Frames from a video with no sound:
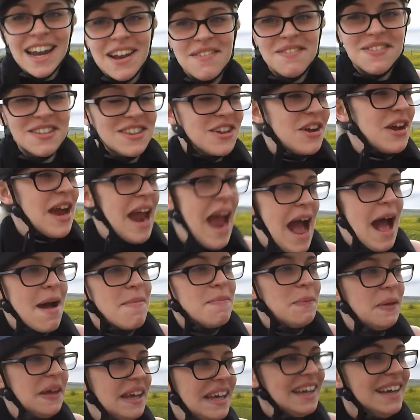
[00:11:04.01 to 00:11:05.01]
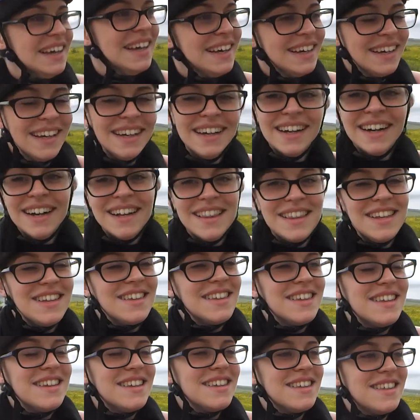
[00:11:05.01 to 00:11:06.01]
I'm so happy.
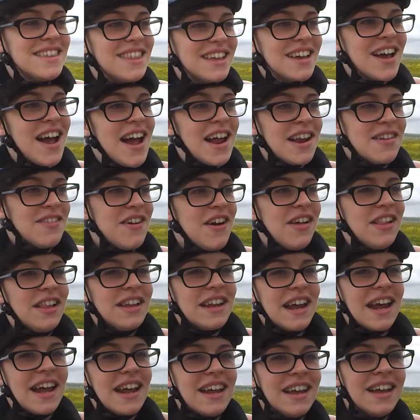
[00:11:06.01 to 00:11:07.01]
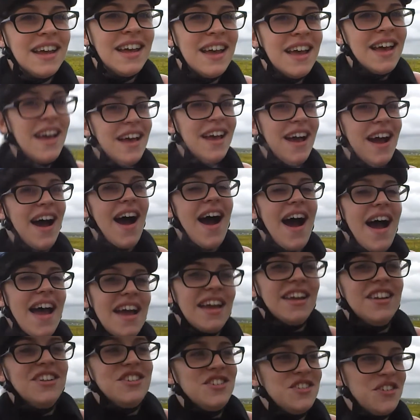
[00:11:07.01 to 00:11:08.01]
This is the kind of holiday I
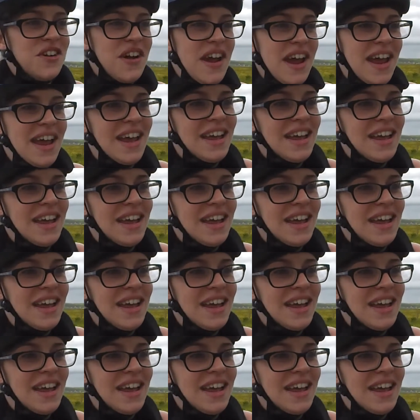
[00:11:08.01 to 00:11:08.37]
enjoy.